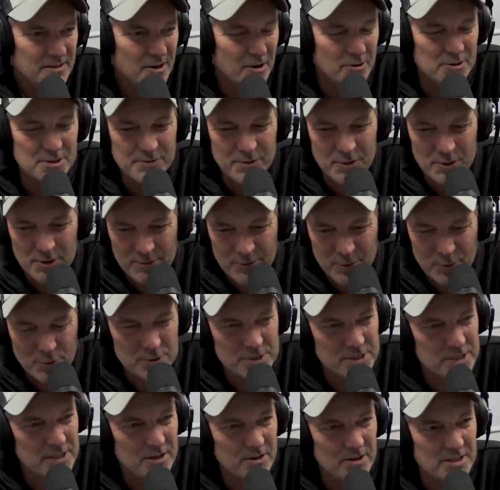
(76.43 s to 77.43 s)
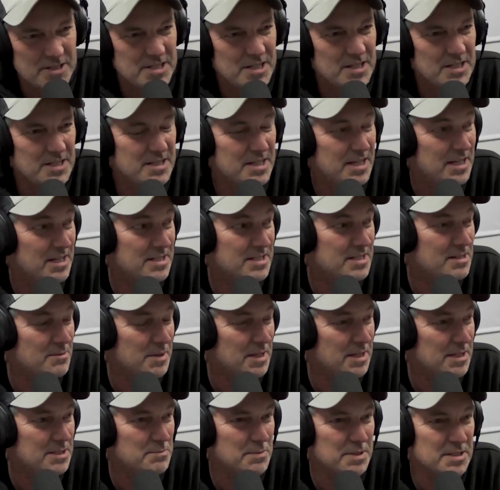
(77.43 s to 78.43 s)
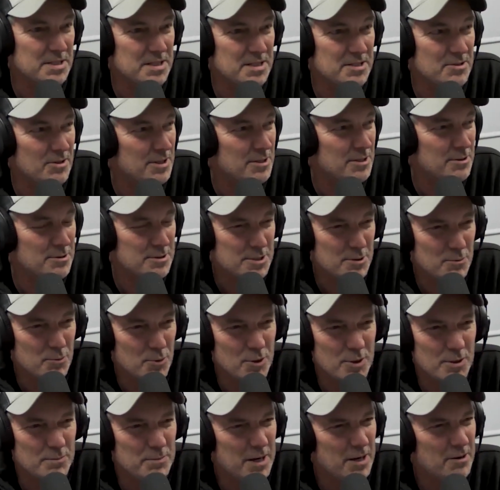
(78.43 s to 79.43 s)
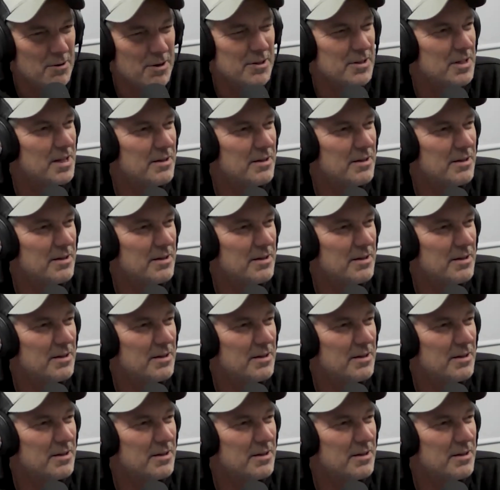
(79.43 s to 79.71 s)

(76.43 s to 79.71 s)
I was very fortunate. I sent a text to my ex missus I used a word apparently I'd